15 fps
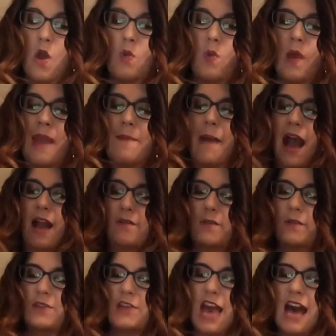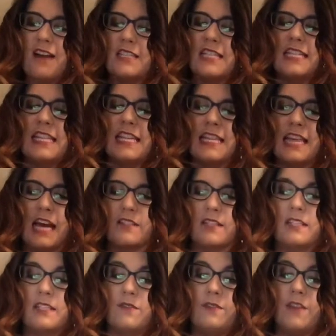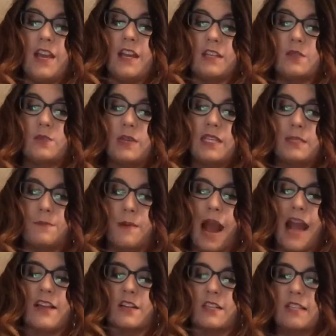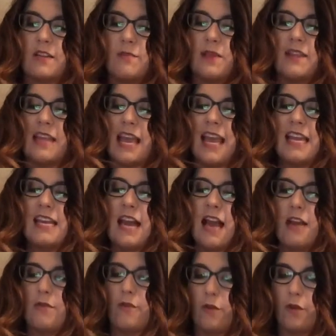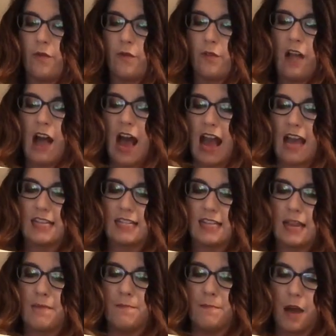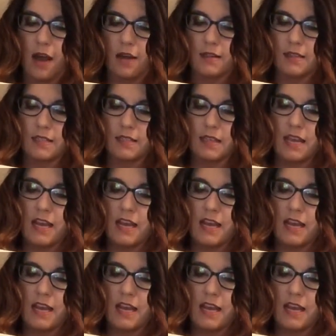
Way back for thousands and thousands of years, we spiders have been laying for flies and bugs.